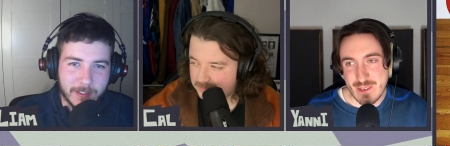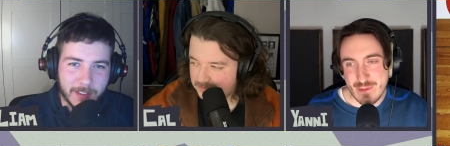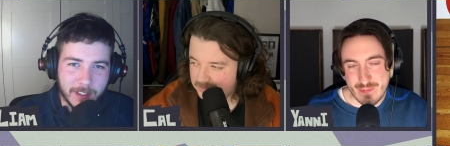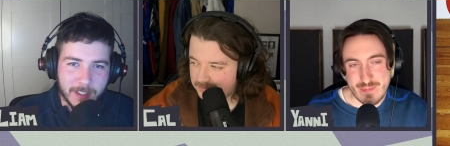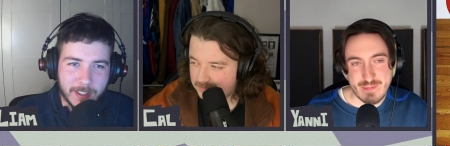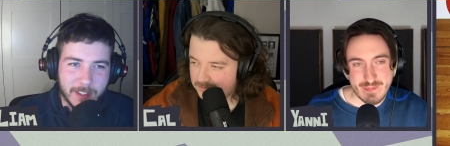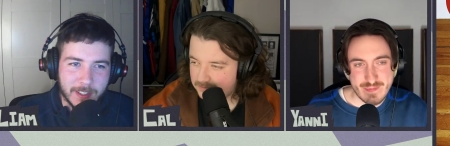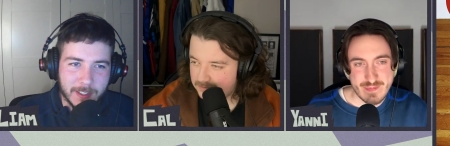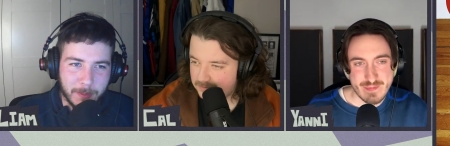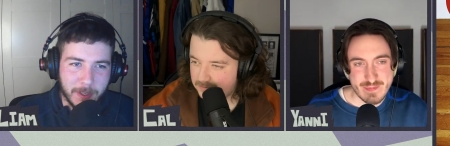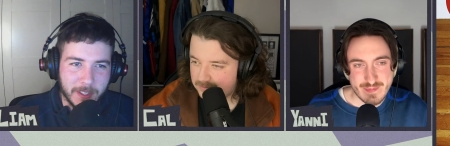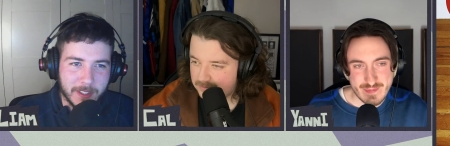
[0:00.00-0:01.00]
Speaker 1: Right? It's
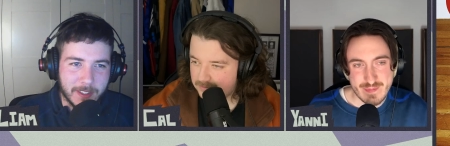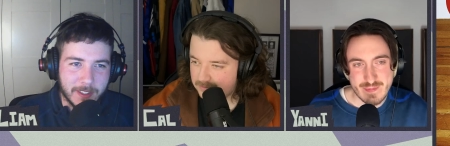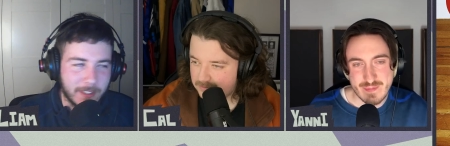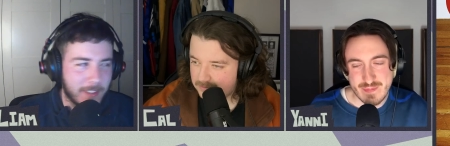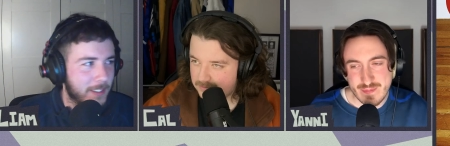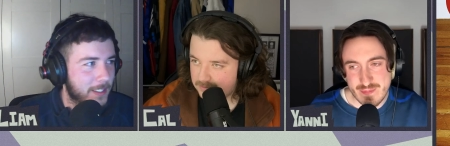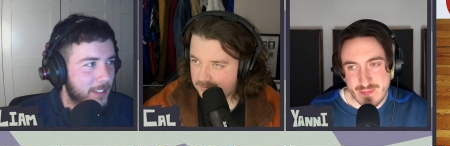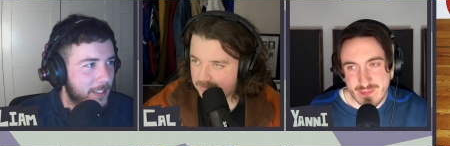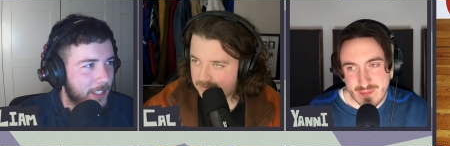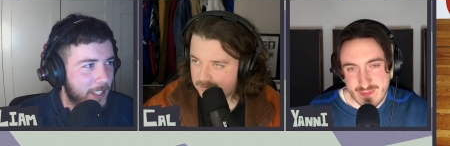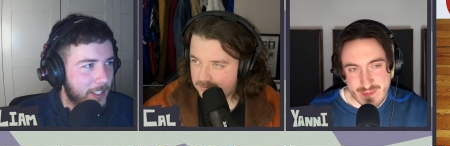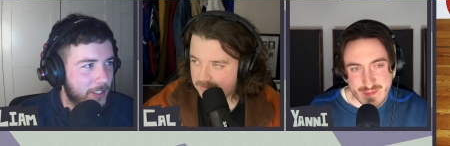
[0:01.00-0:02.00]
weird. Mm-hmm.
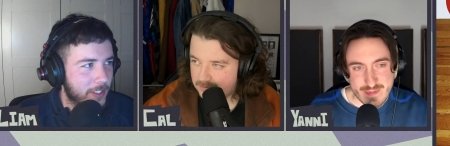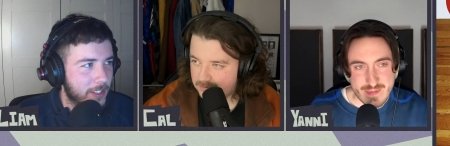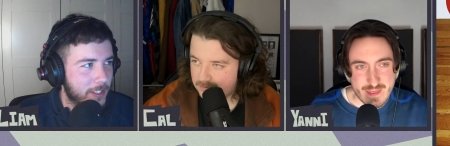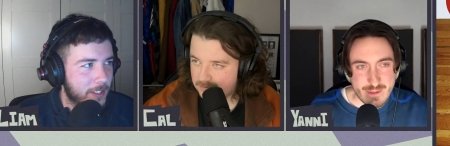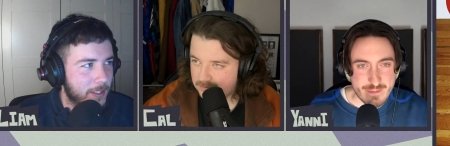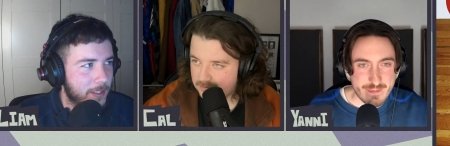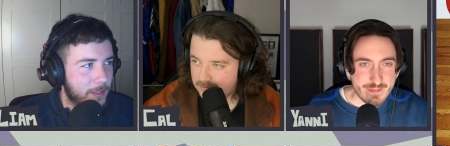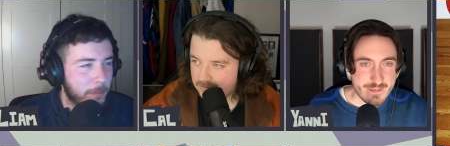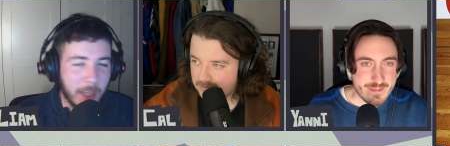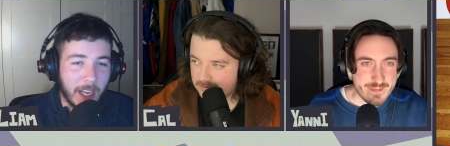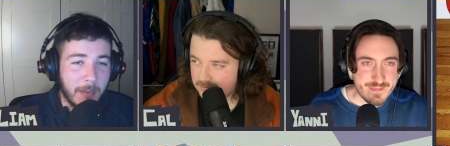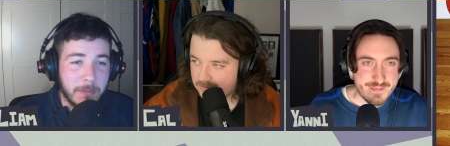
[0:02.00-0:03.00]
That is strange. But
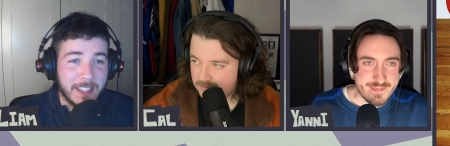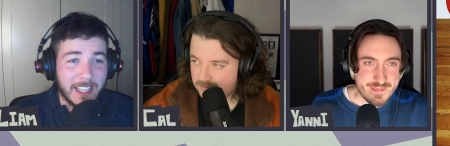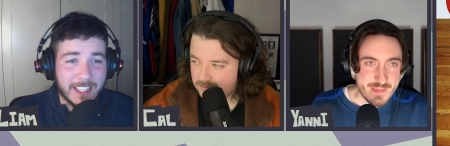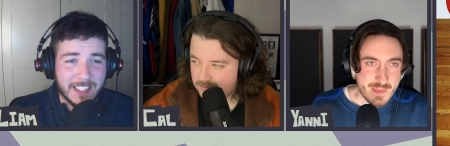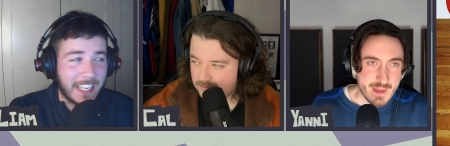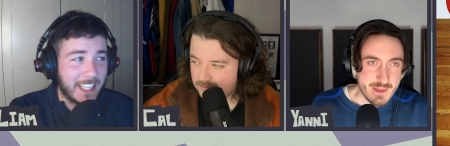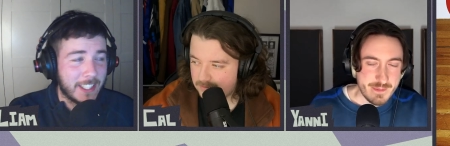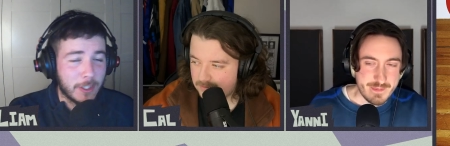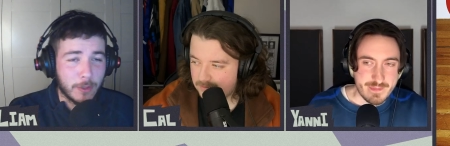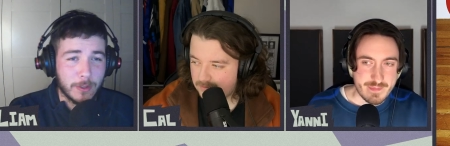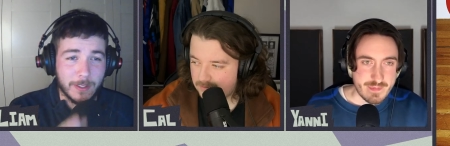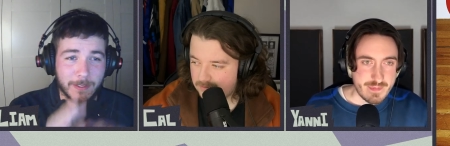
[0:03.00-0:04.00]
I mean, that that is
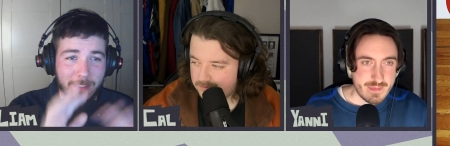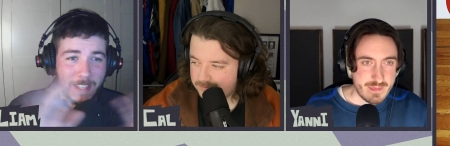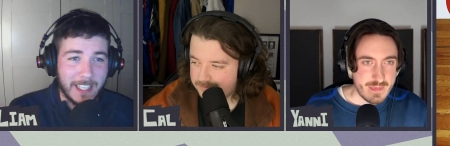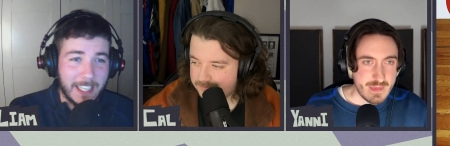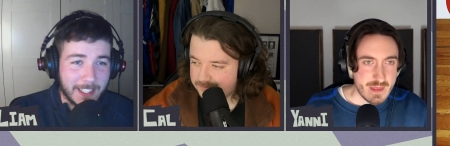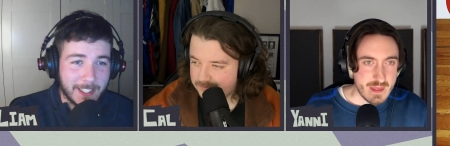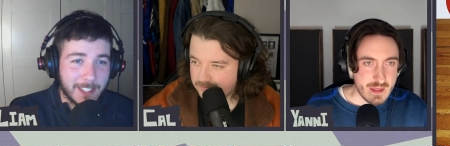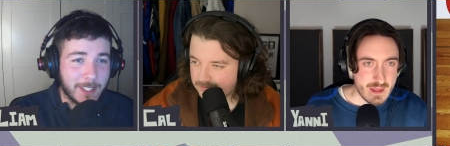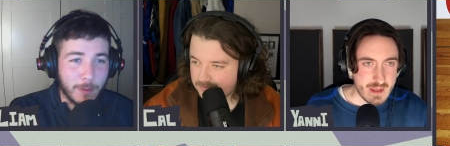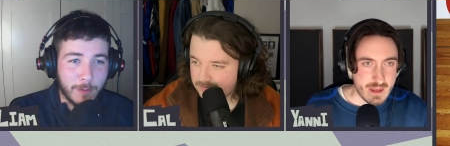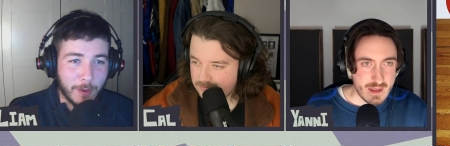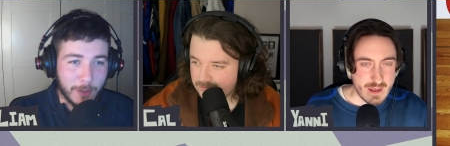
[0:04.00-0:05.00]
all. It's so
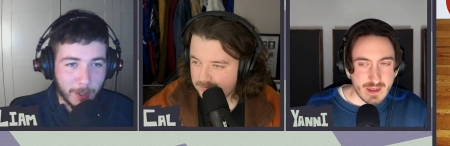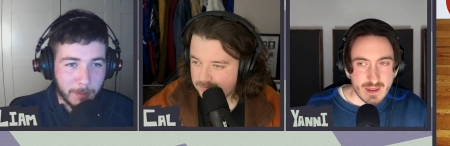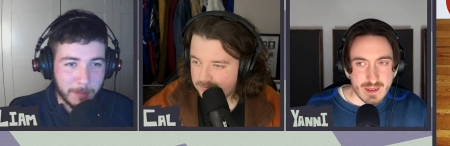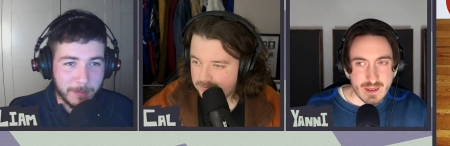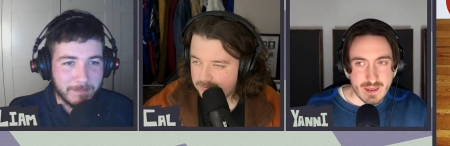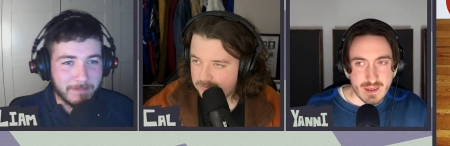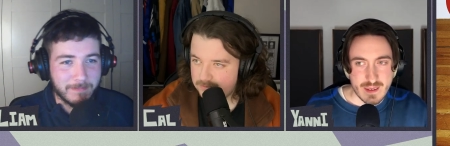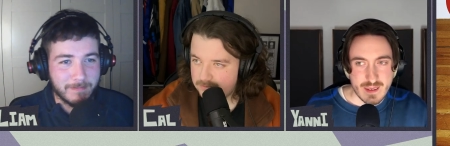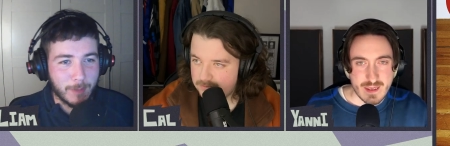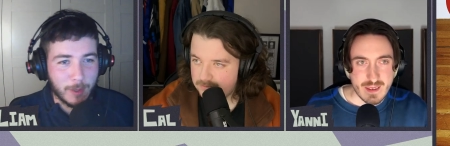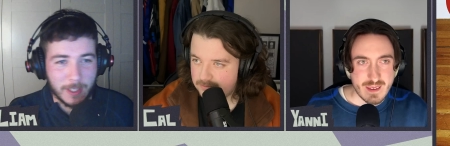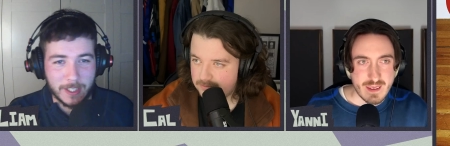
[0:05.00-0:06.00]
fucked up.
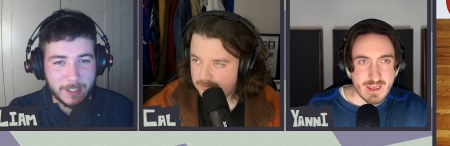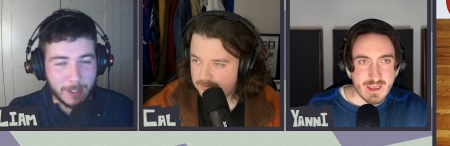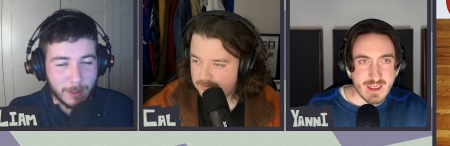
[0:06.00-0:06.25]
All that stuff.